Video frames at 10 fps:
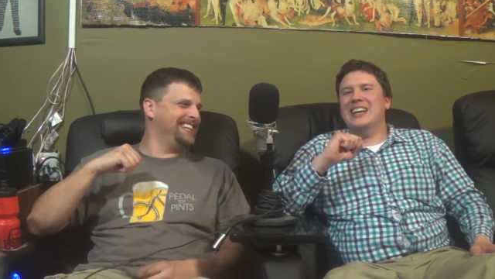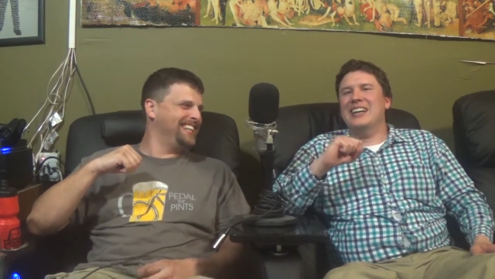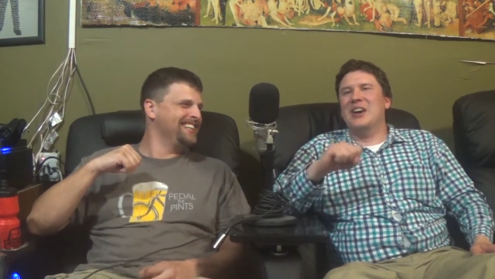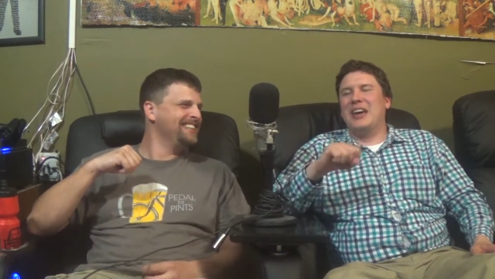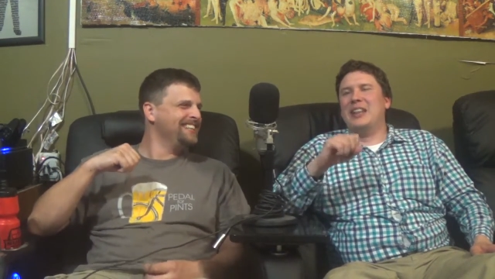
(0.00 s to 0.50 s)

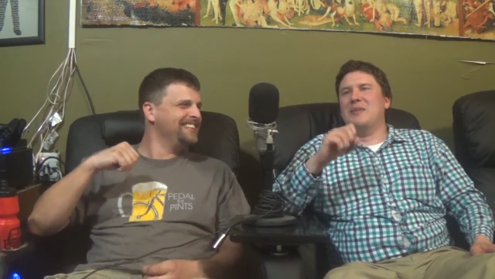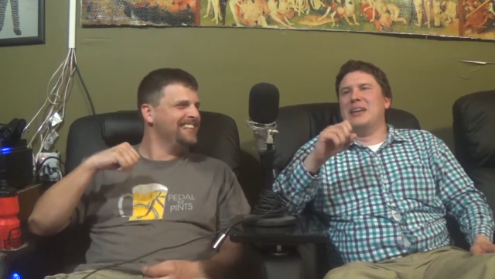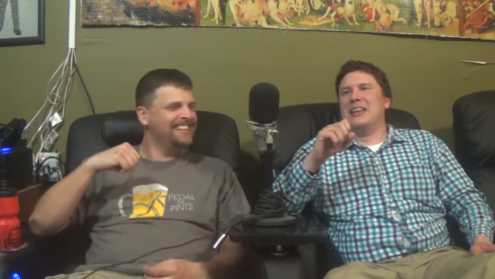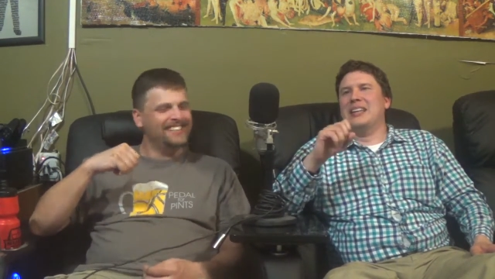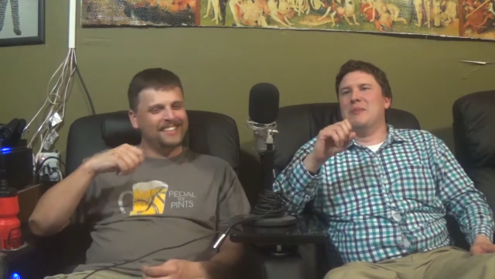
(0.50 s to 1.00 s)
Speaker 1: Okay, let
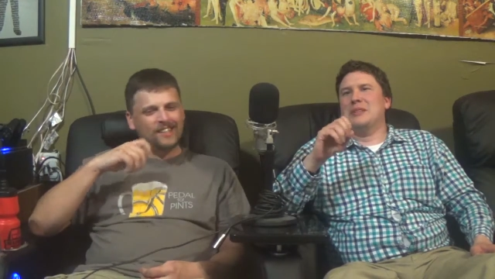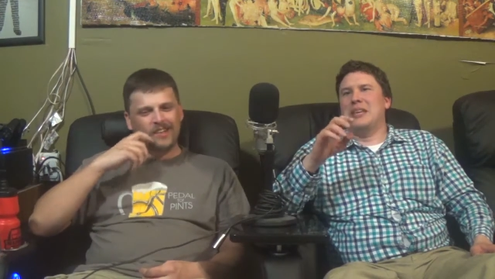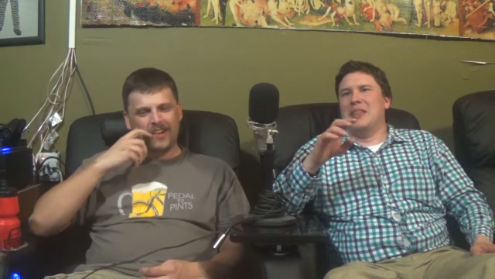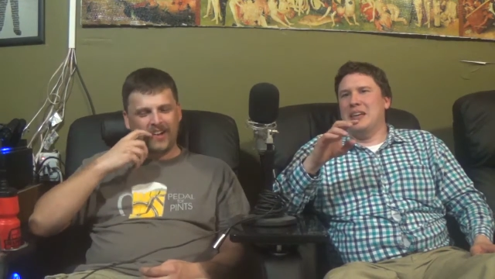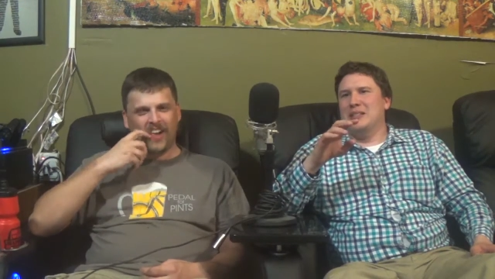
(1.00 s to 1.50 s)
me
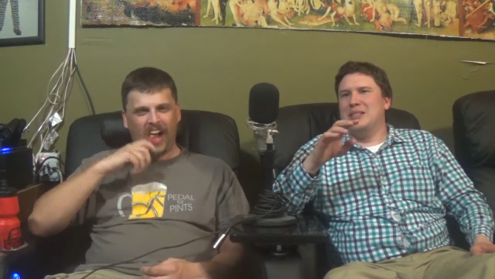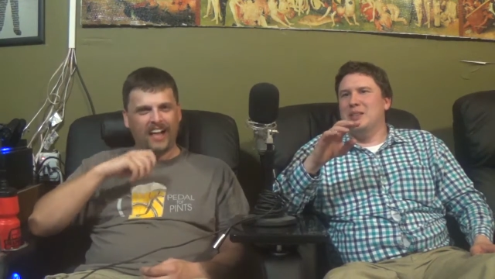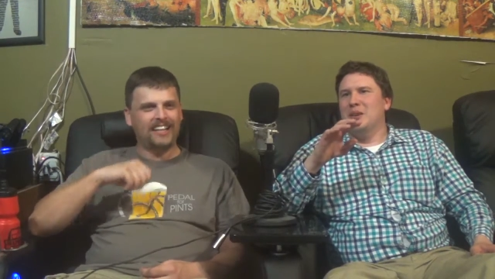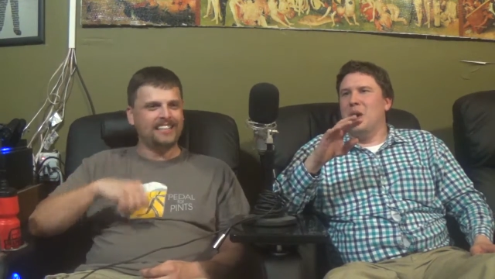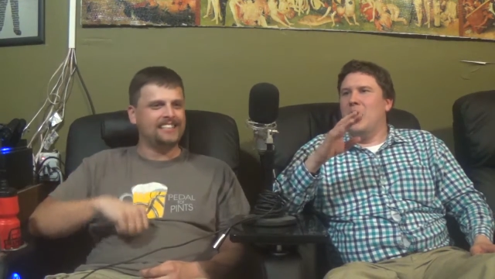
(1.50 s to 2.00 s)
say this.
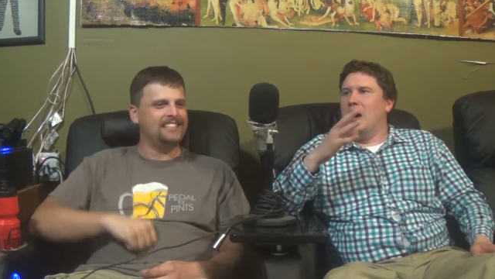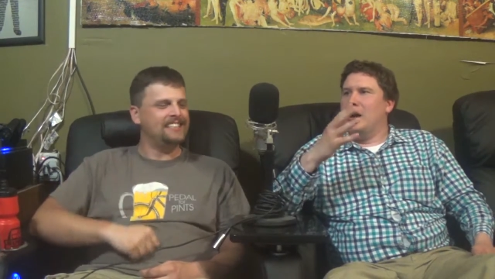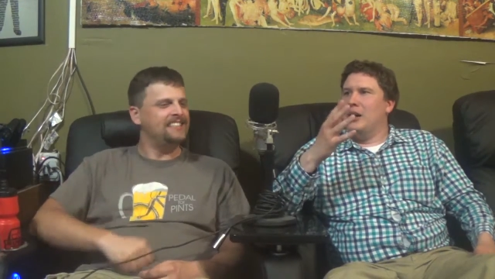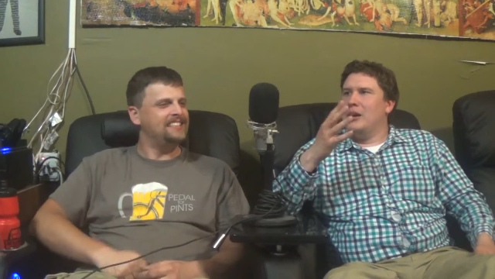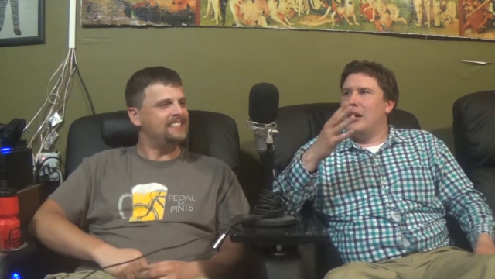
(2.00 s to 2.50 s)

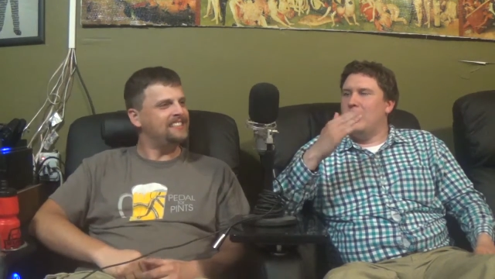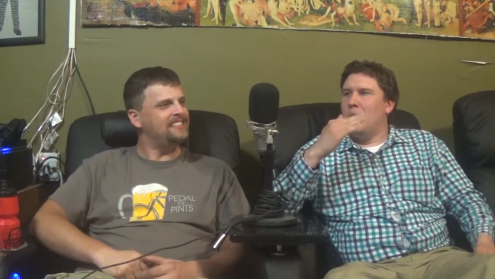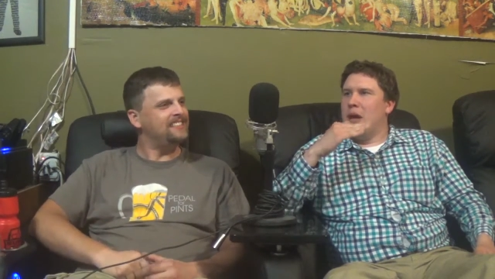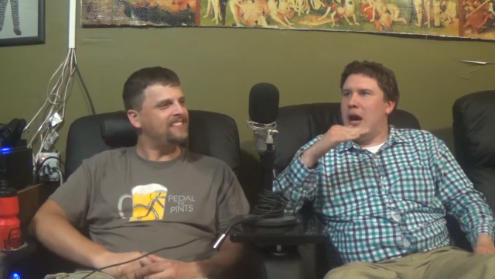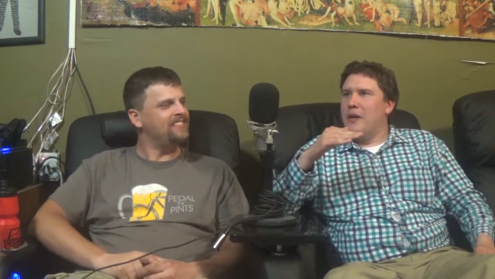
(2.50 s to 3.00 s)
I know,
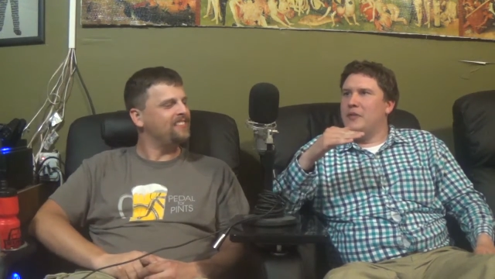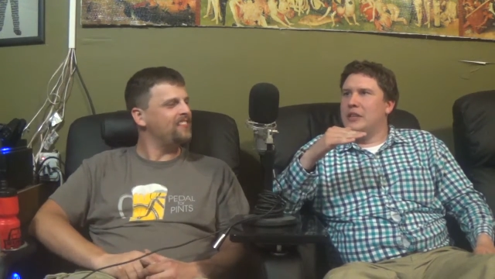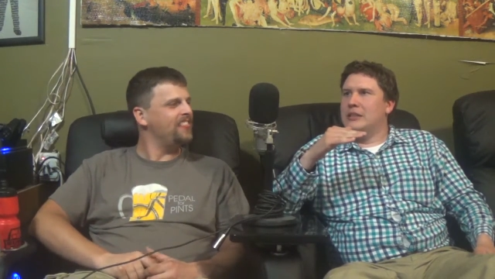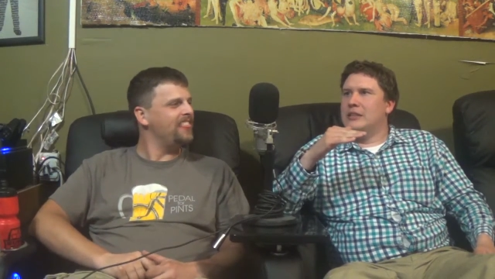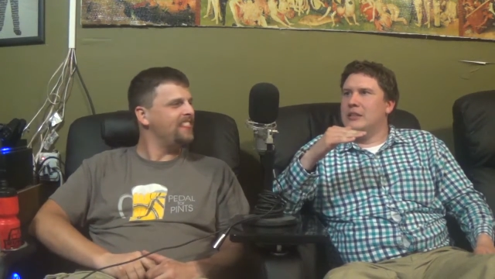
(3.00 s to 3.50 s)
and
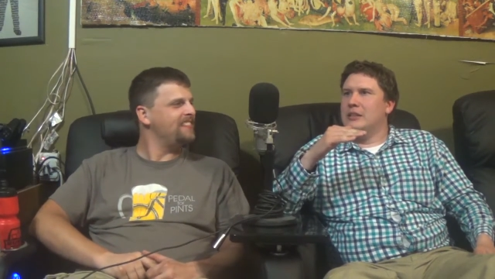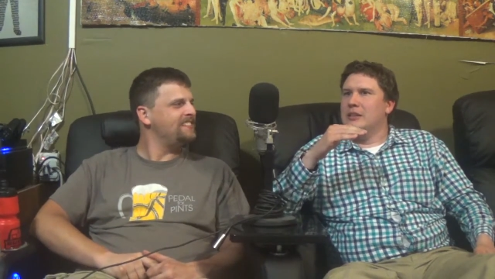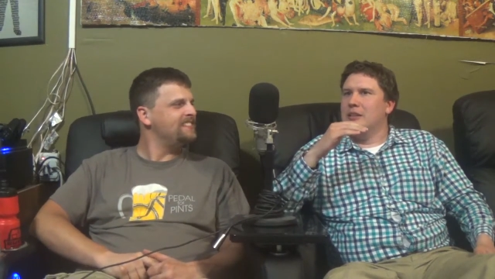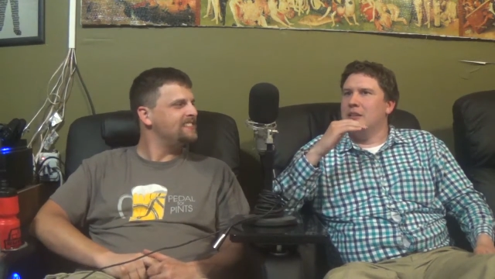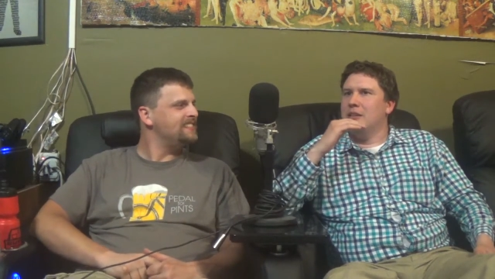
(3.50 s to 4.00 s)
often
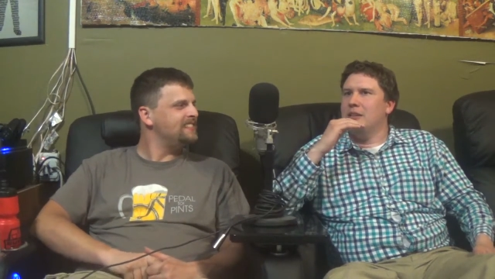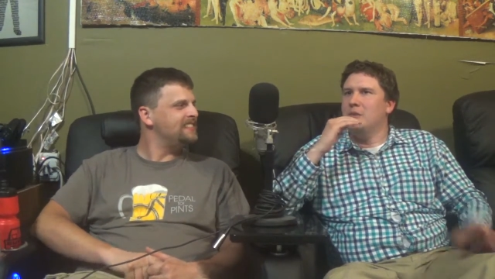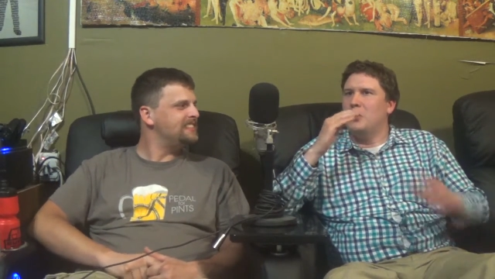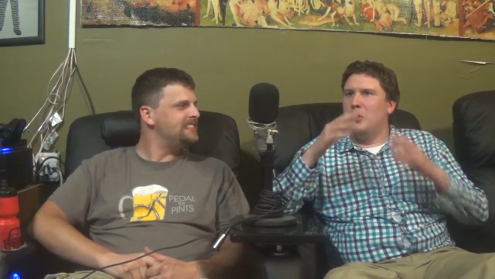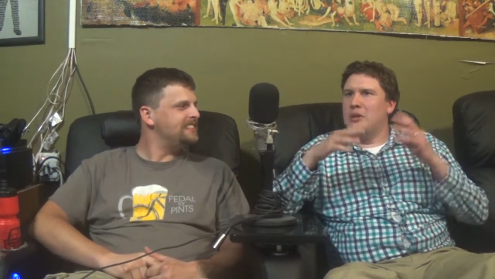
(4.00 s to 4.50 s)

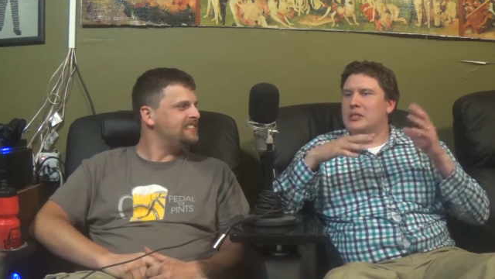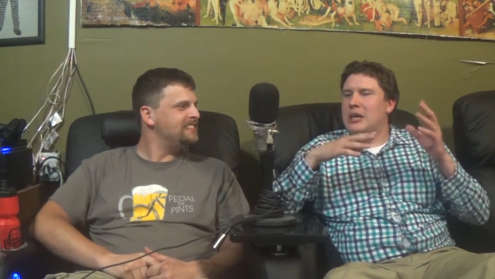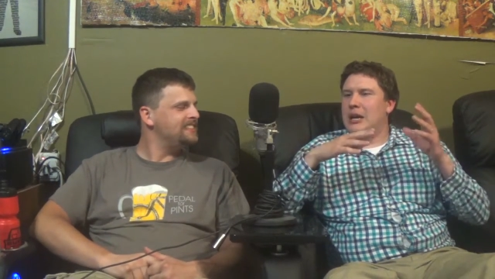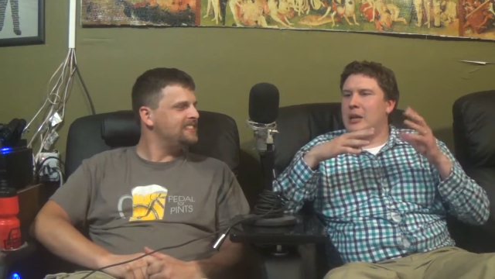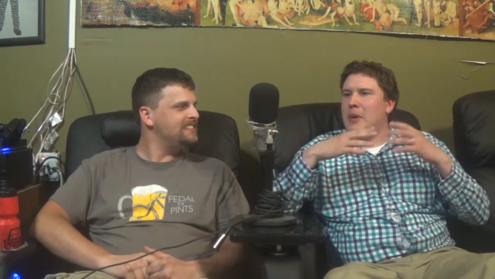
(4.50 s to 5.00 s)
when we're
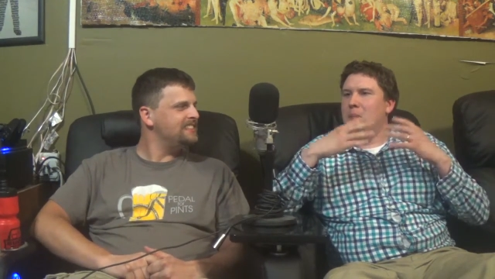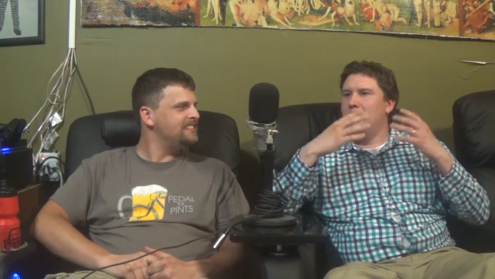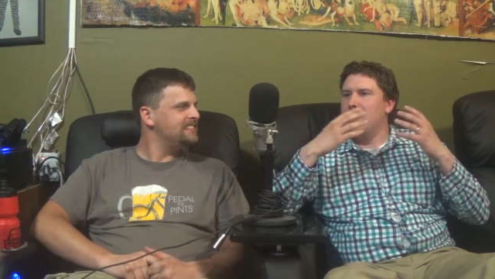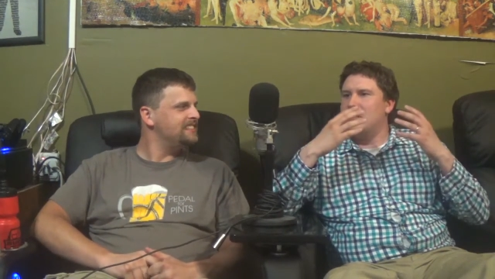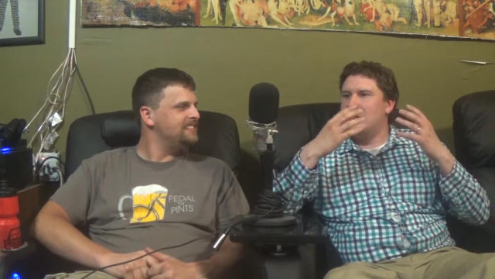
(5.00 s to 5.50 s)
talking about
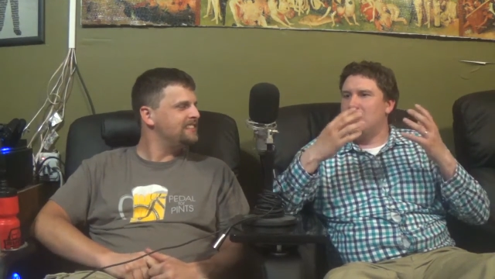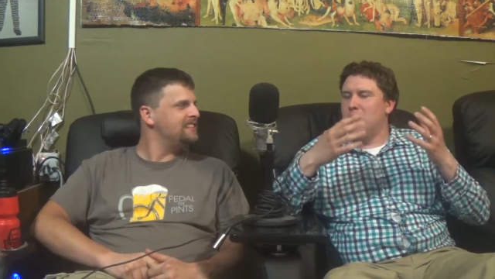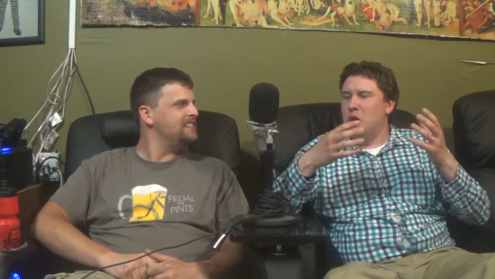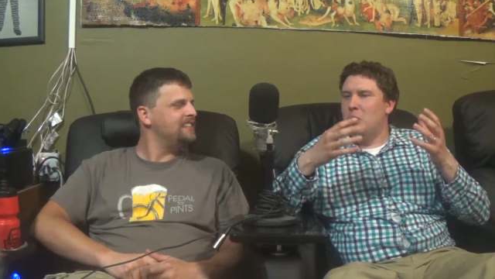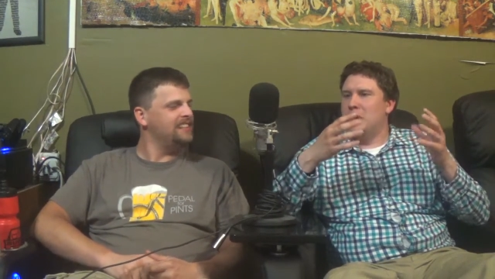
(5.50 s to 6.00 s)
movies on the
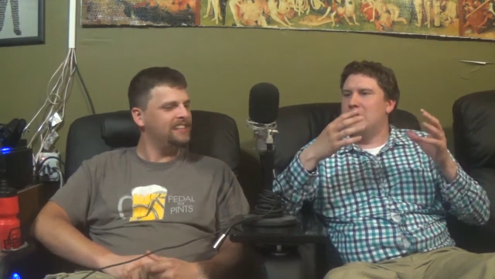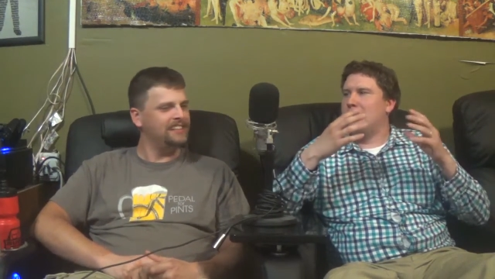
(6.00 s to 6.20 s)
show, we talk